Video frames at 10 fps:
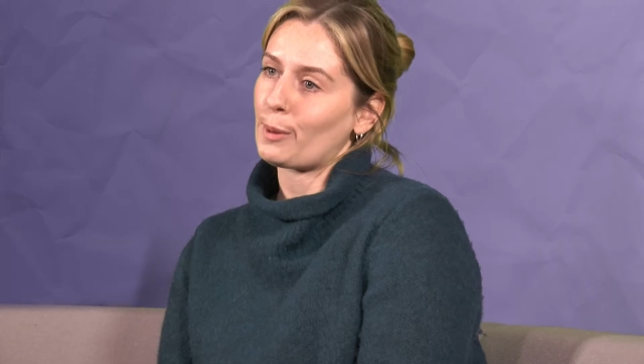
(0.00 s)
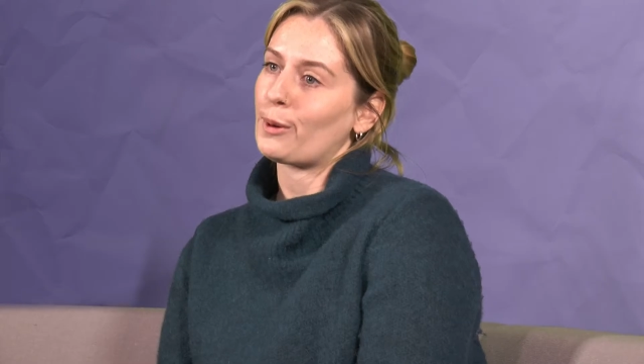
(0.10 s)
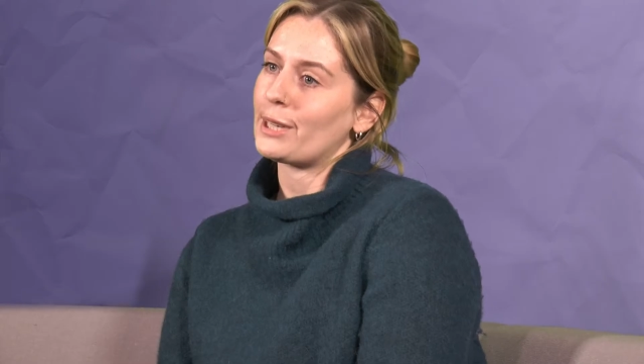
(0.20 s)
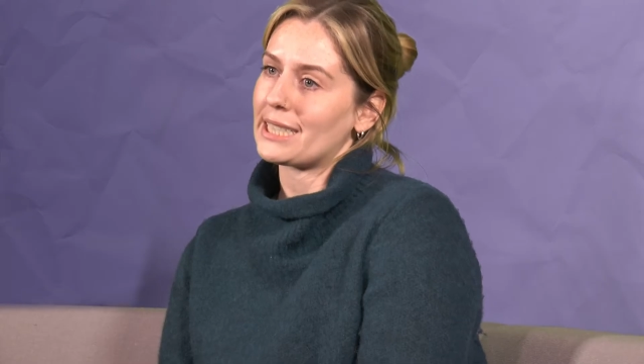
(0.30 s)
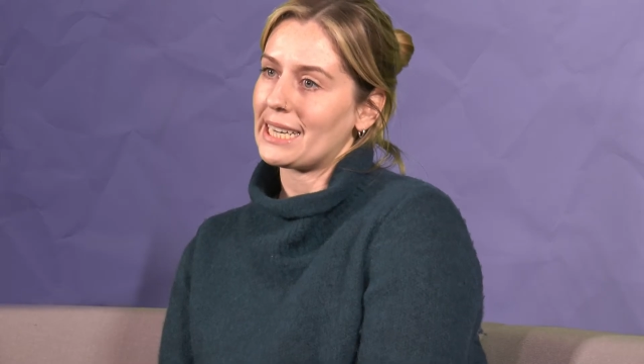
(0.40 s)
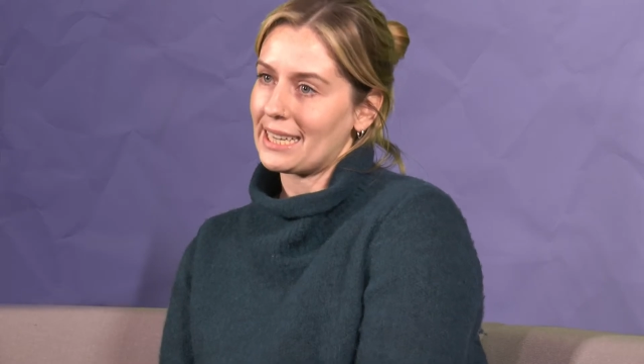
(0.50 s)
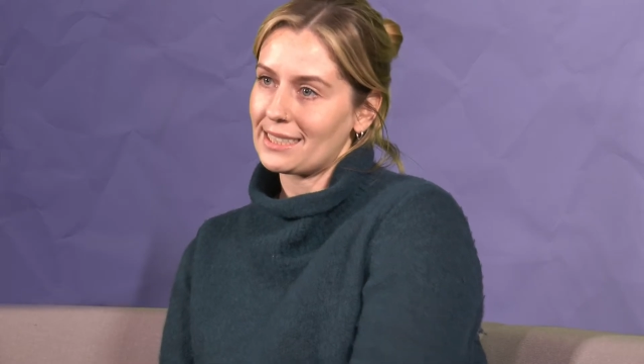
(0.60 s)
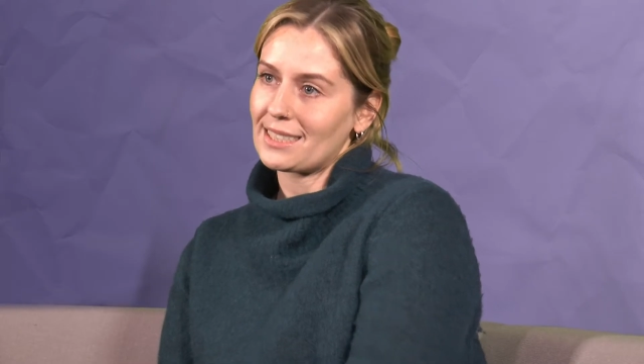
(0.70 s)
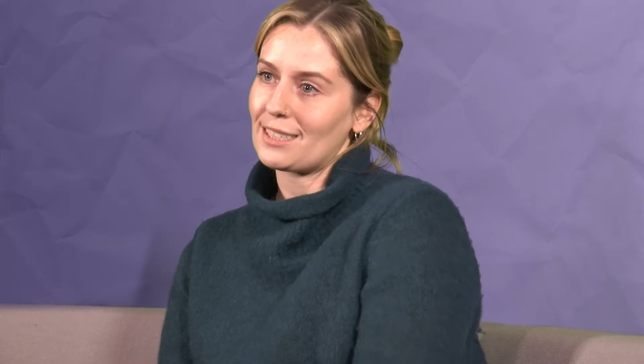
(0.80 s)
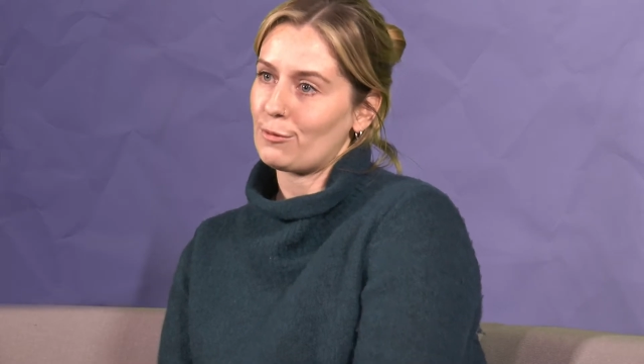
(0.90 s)
Support is an
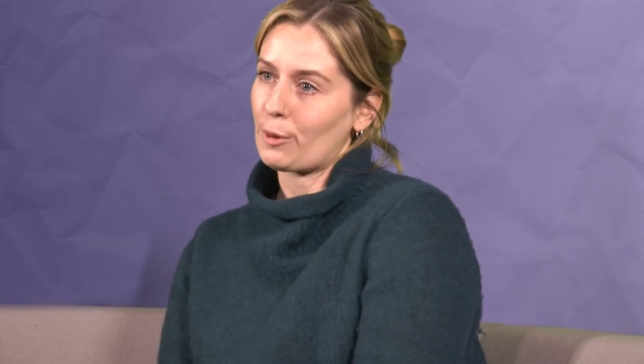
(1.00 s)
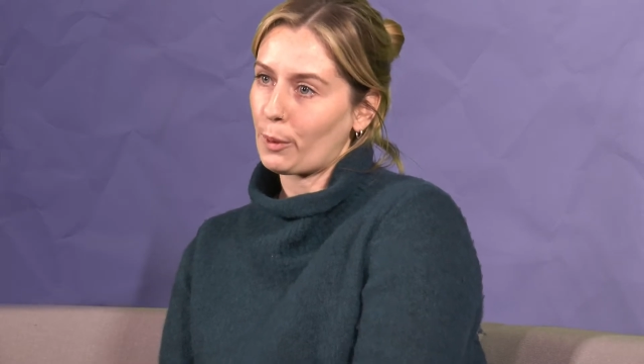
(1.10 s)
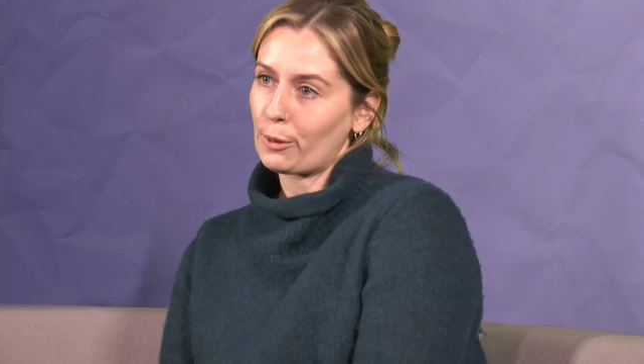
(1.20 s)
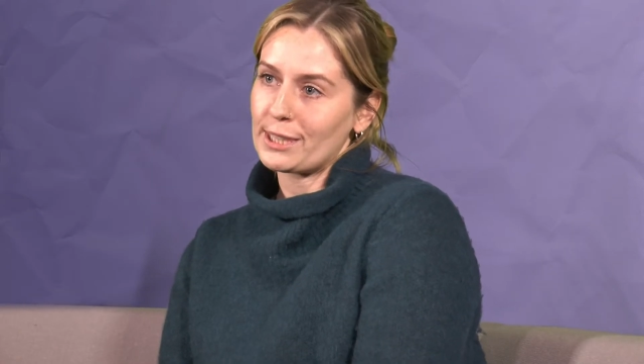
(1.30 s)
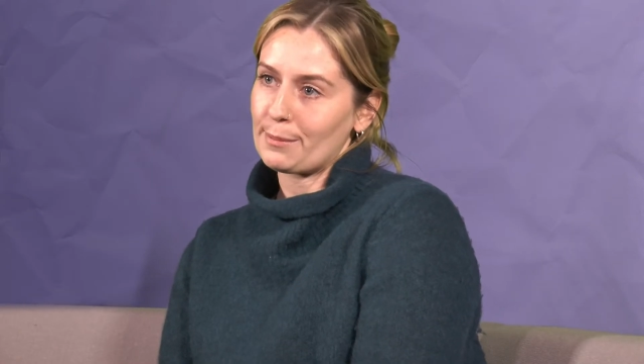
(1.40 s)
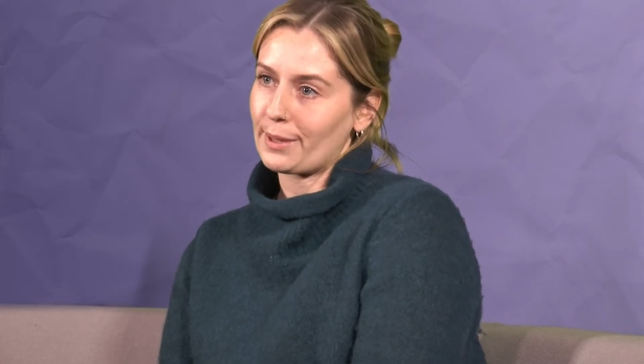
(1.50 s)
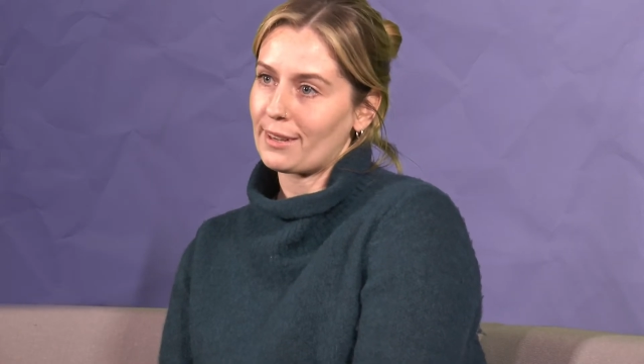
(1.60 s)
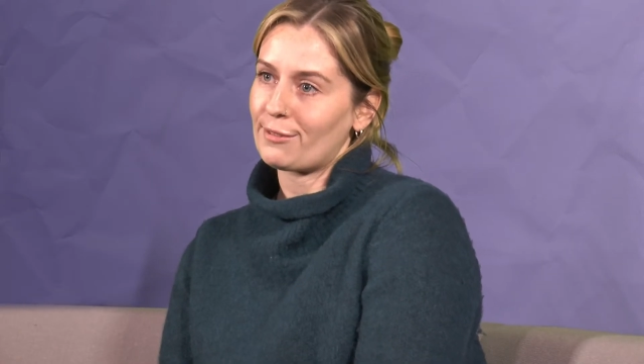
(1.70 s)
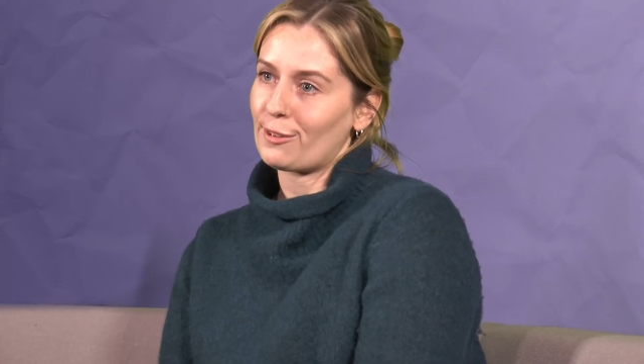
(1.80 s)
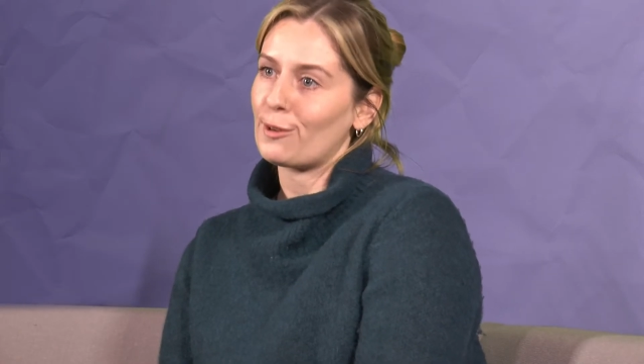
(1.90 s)
incident reporting
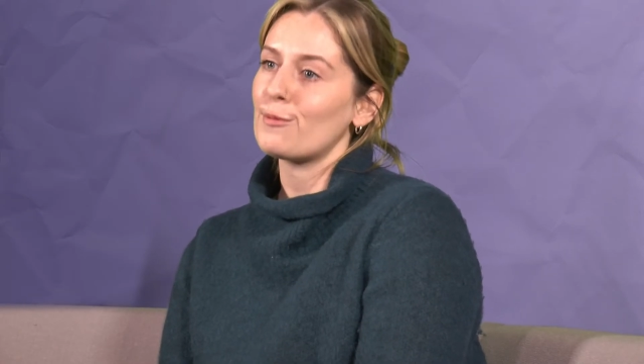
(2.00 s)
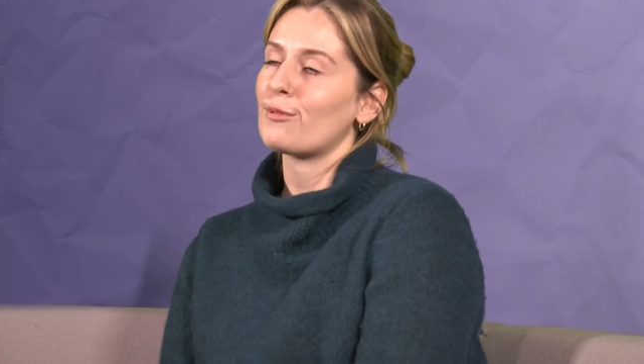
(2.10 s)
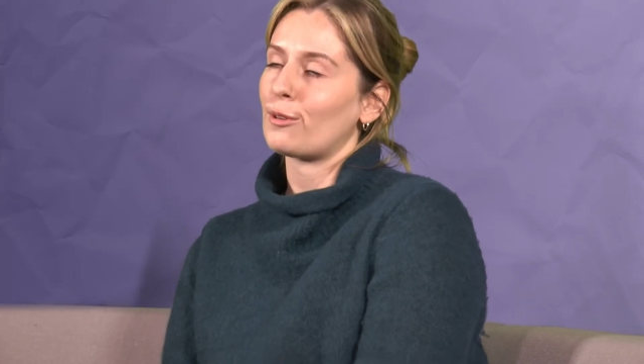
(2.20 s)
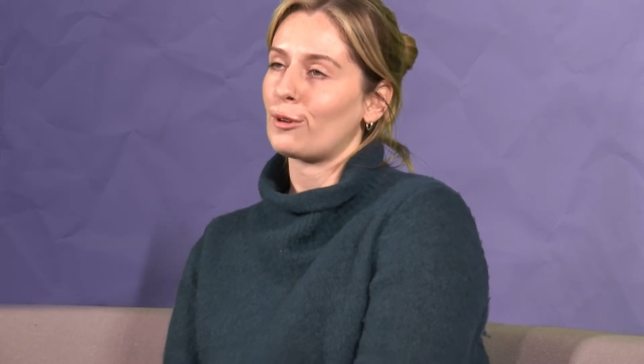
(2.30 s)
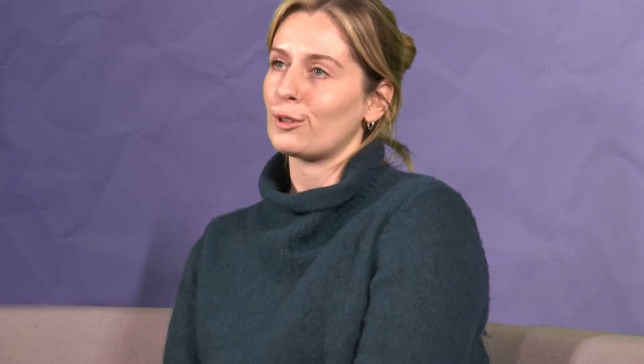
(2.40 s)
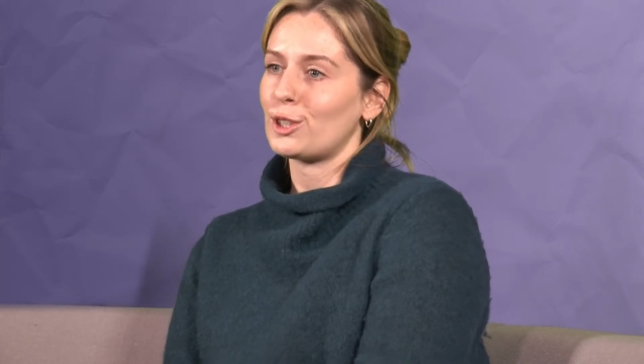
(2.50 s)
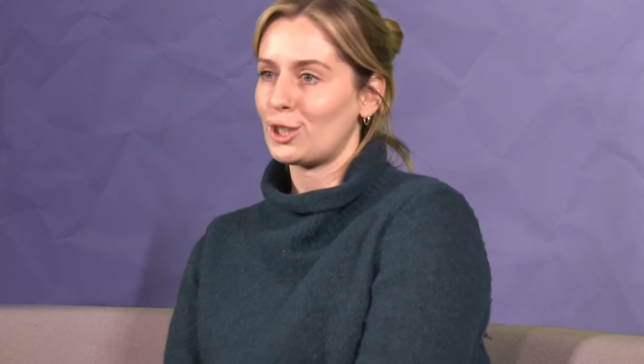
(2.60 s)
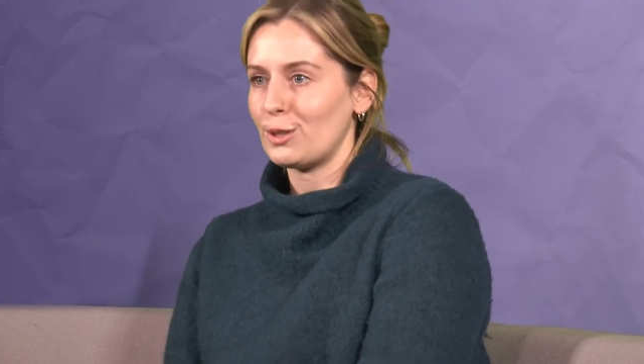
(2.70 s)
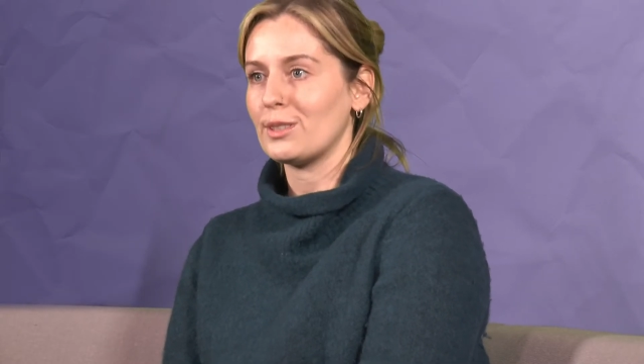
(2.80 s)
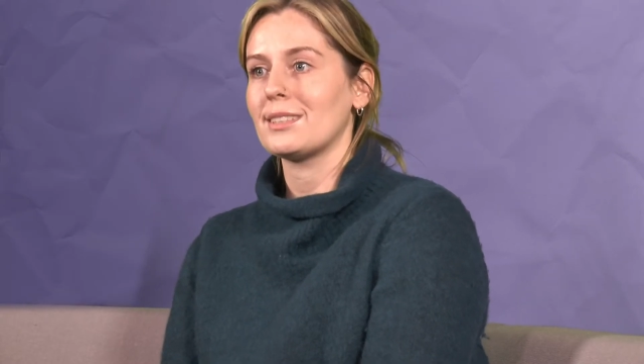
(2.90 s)
platform for
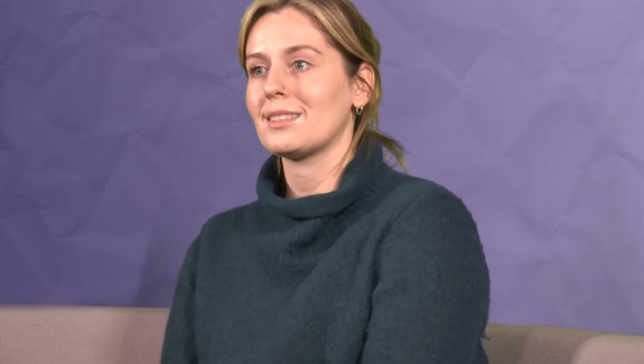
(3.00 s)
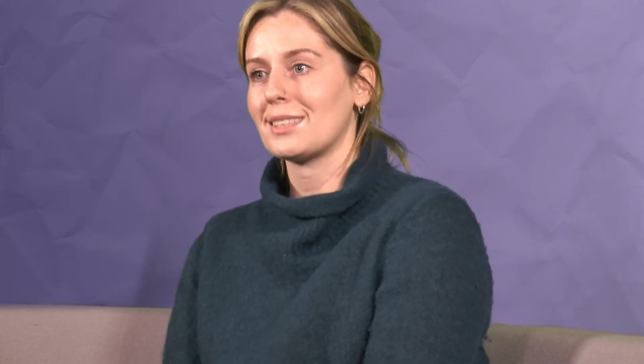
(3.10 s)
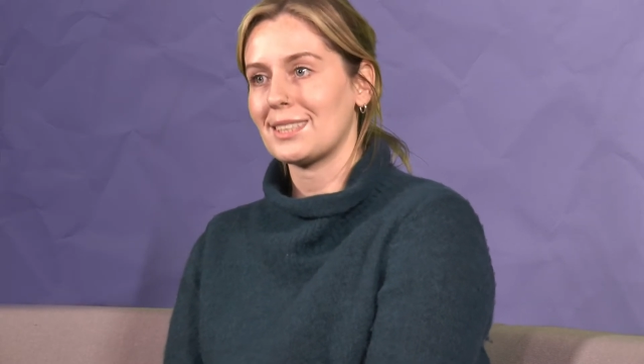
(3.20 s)
students,